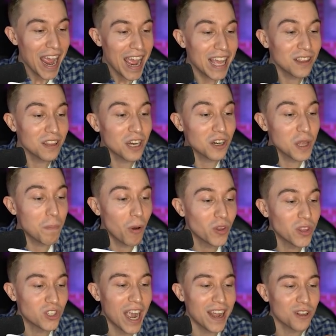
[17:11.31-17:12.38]
He literally
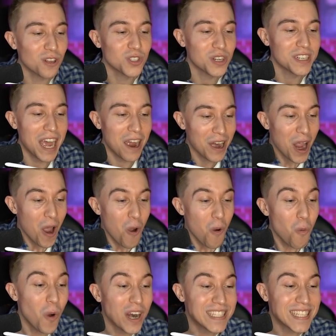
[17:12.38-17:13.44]
pulled the Giant closer to the tower.
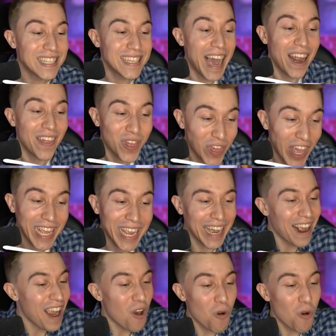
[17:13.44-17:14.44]
What is this guy thinking?